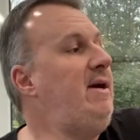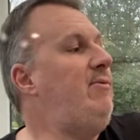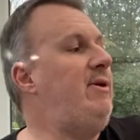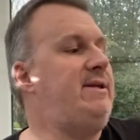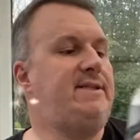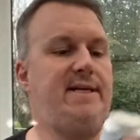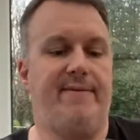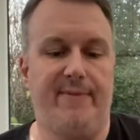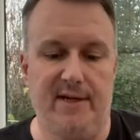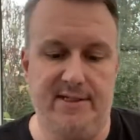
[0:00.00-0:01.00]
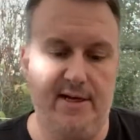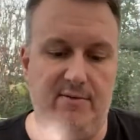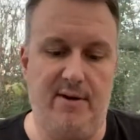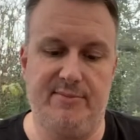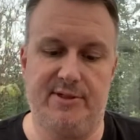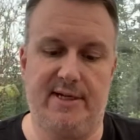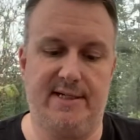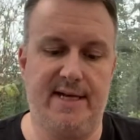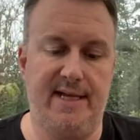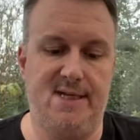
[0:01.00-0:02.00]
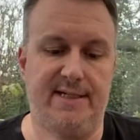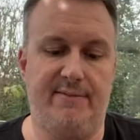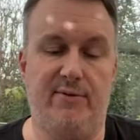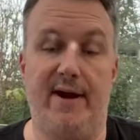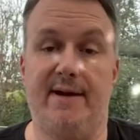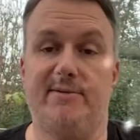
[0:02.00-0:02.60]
to see. So I'm just going to take these up at random.